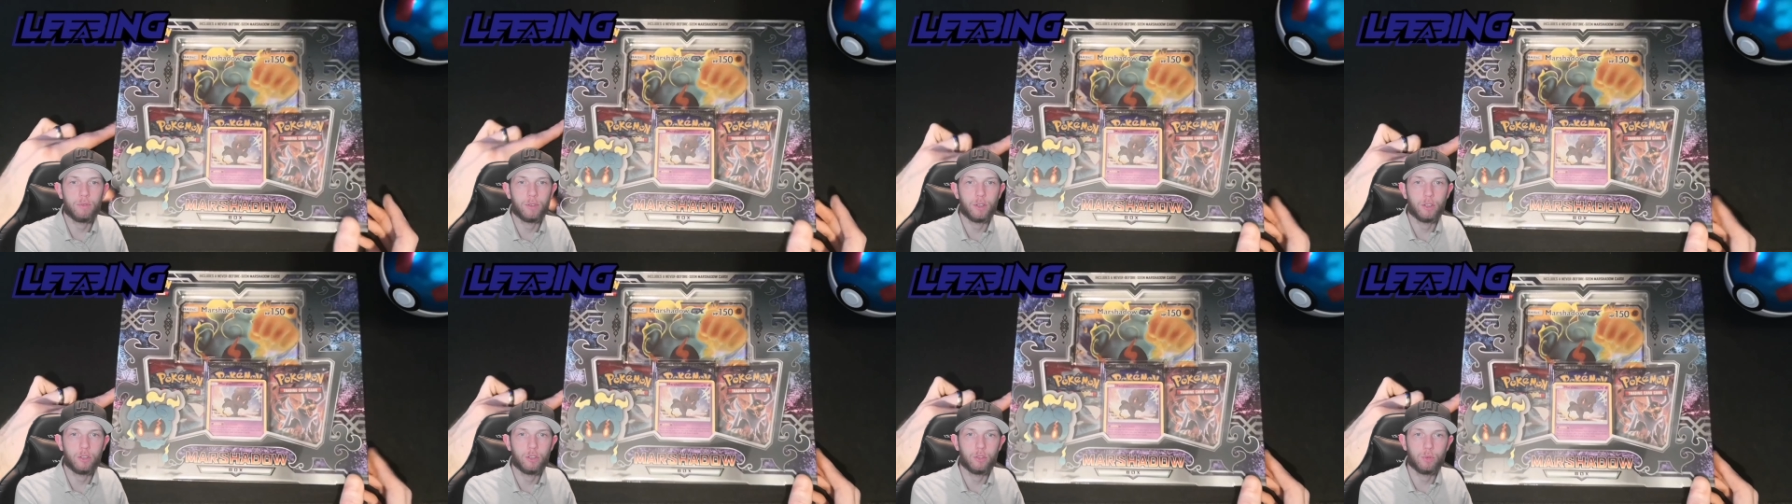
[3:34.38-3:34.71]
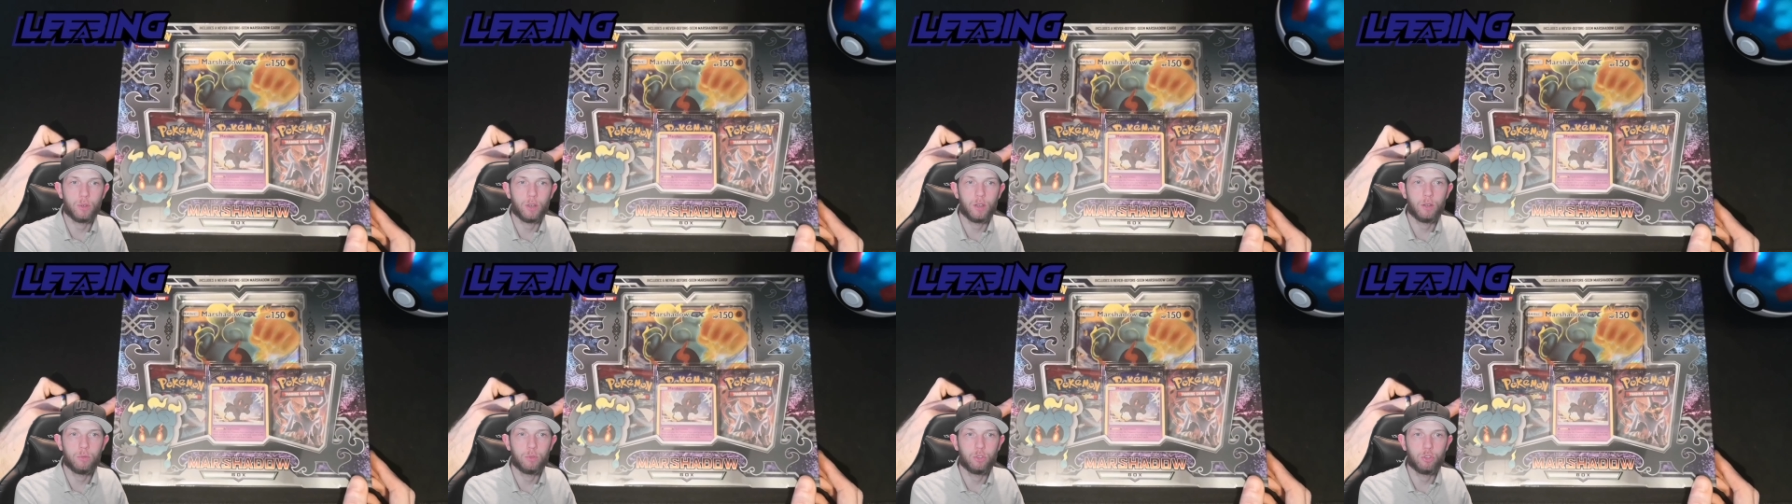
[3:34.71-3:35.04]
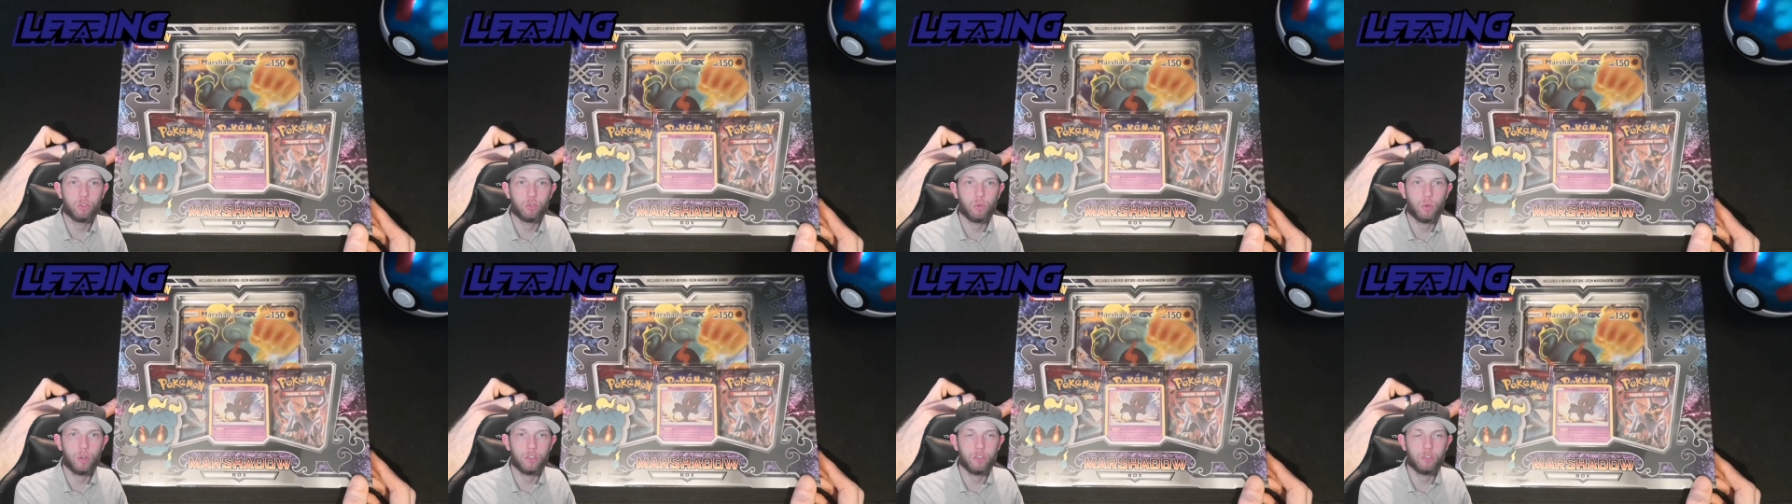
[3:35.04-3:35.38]
as well, which is
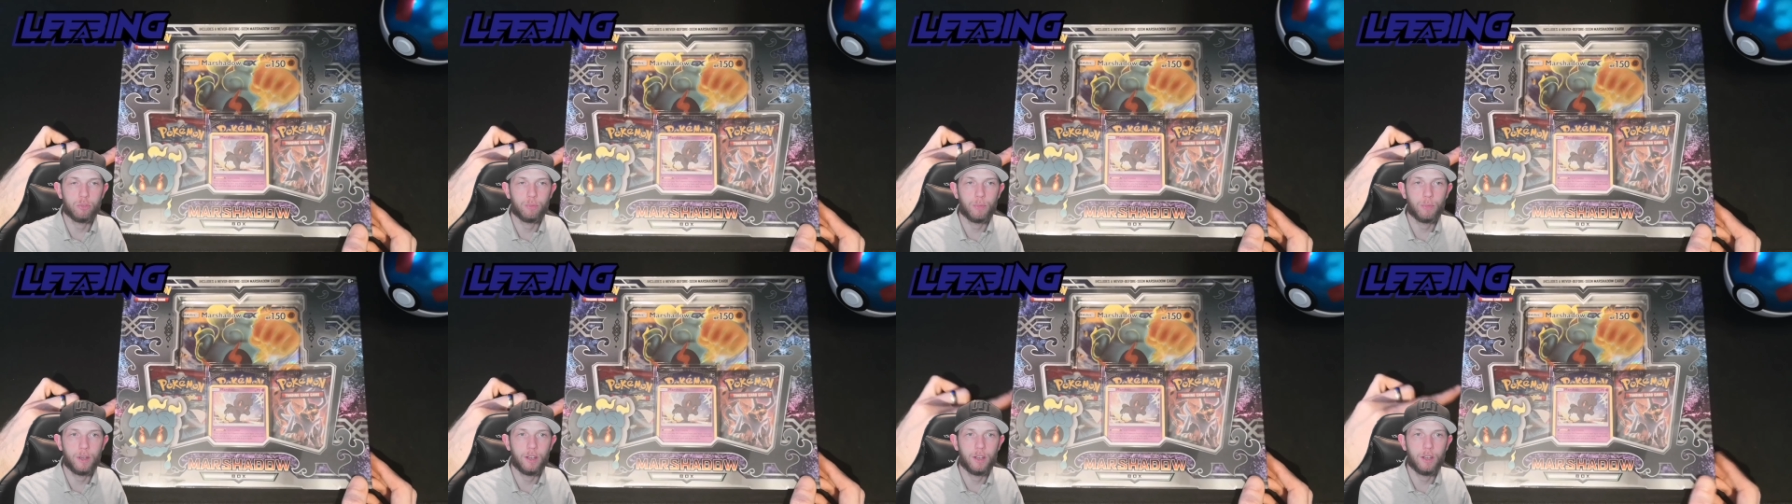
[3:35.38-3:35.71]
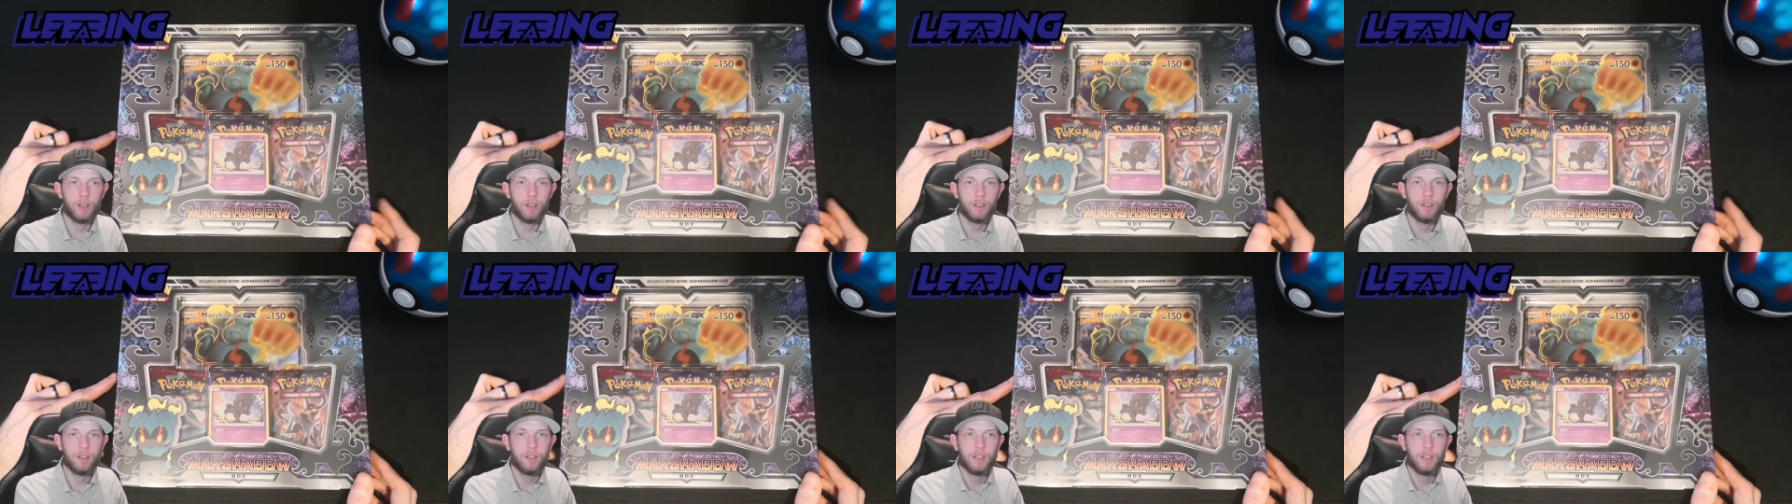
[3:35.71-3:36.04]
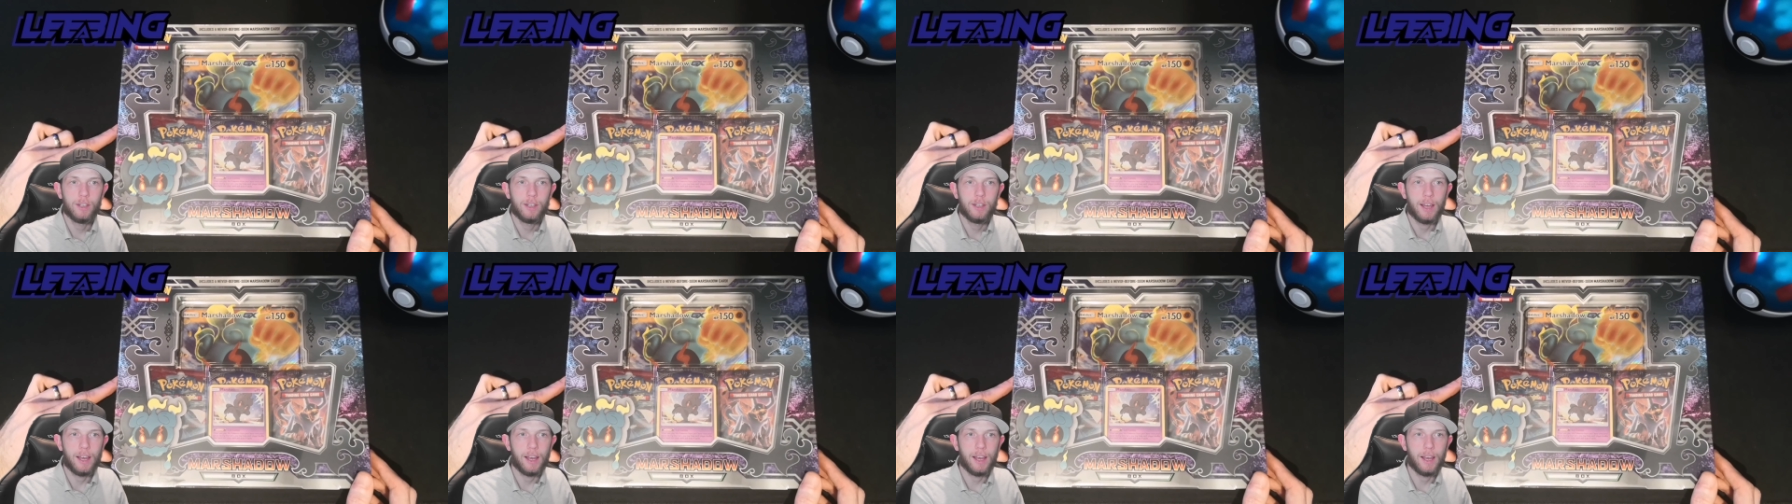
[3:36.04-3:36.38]
quite smart.
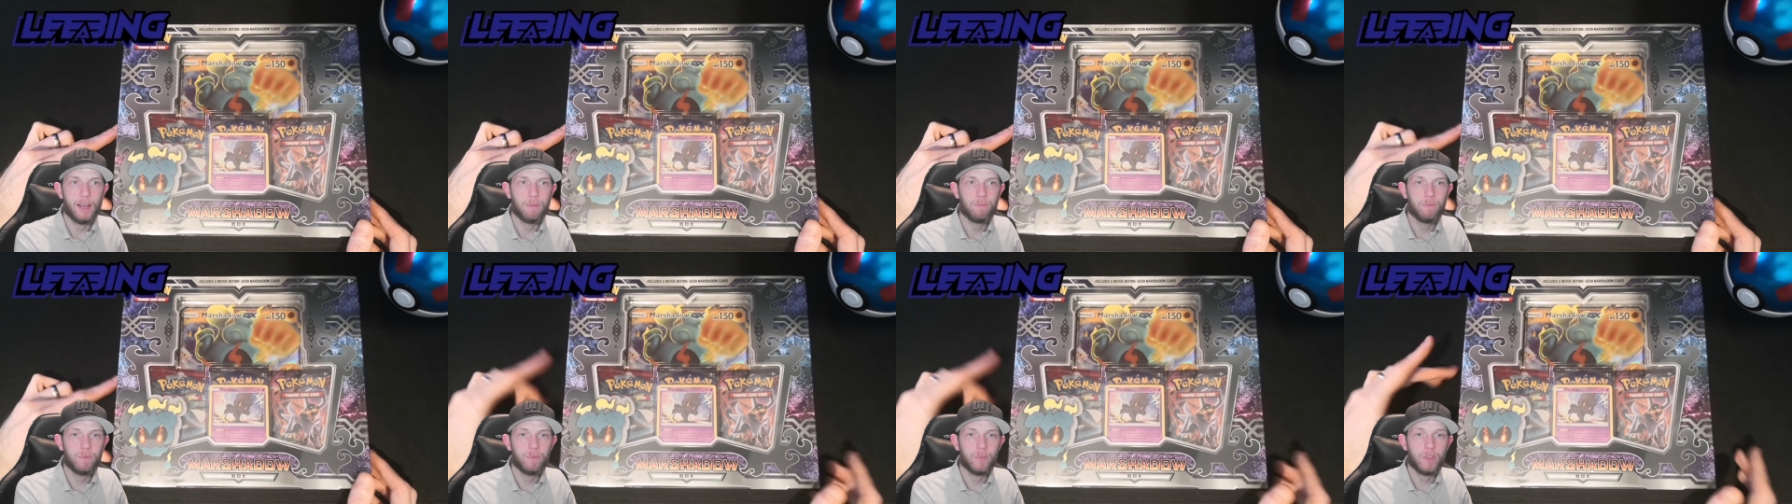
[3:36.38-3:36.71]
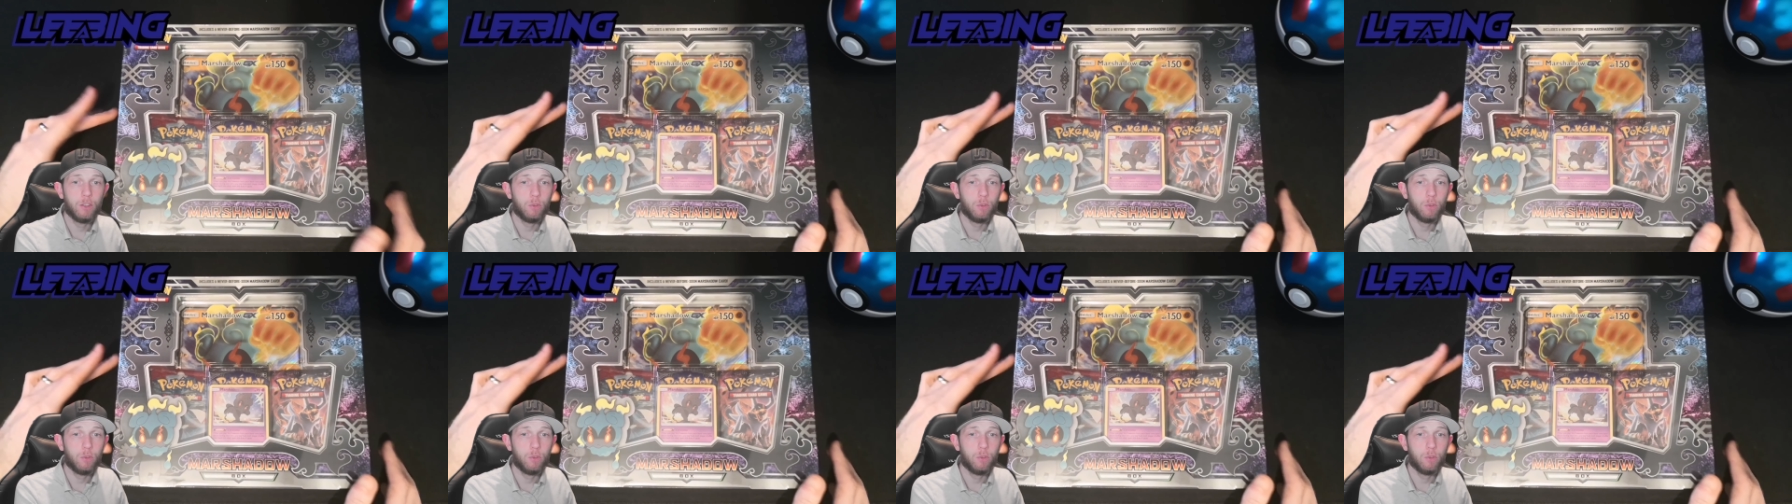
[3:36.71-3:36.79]
This